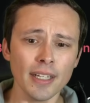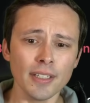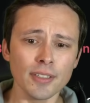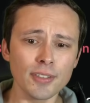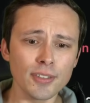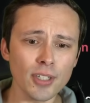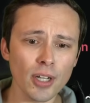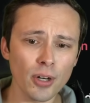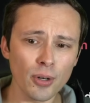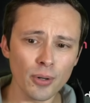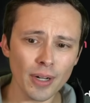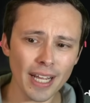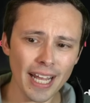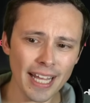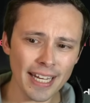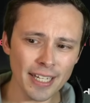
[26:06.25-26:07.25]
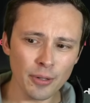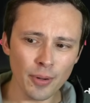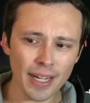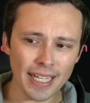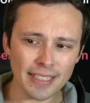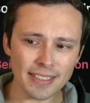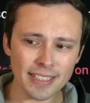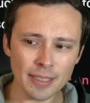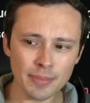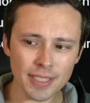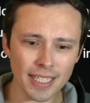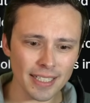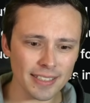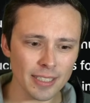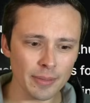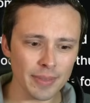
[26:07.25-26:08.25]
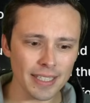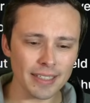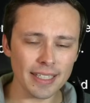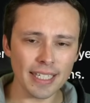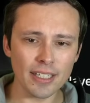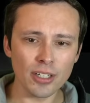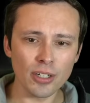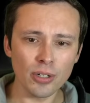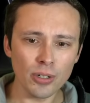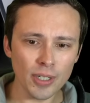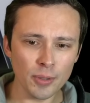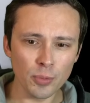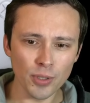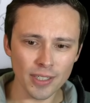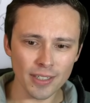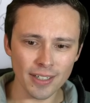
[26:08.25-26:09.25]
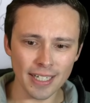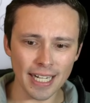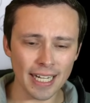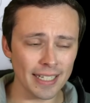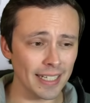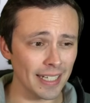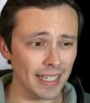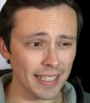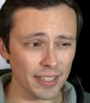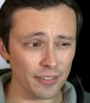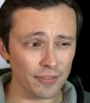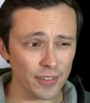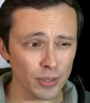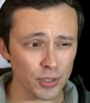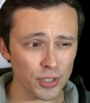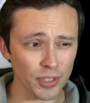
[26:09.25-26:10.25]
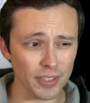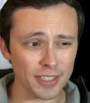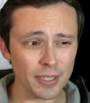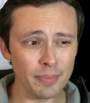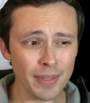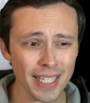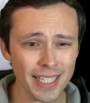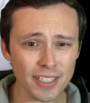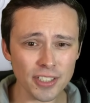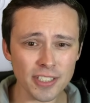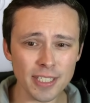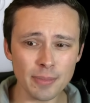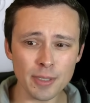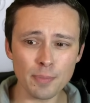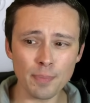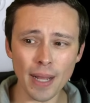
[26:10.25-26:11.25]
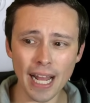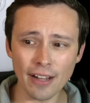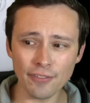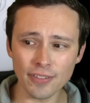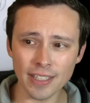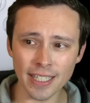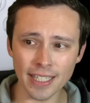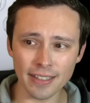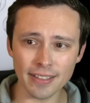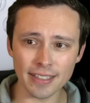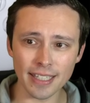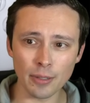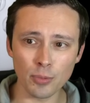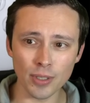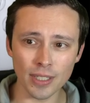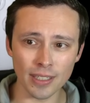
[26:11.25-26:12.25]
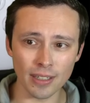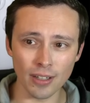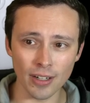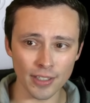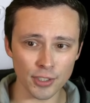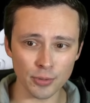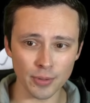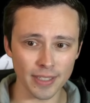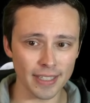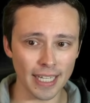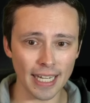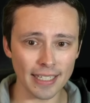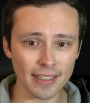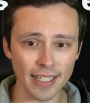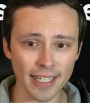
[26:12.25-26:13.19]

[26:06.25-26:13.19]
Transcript: So, anyway, it seems like it's something that they could work on adding in the future. To me, it just seems baffling that they wouldn't launch with that.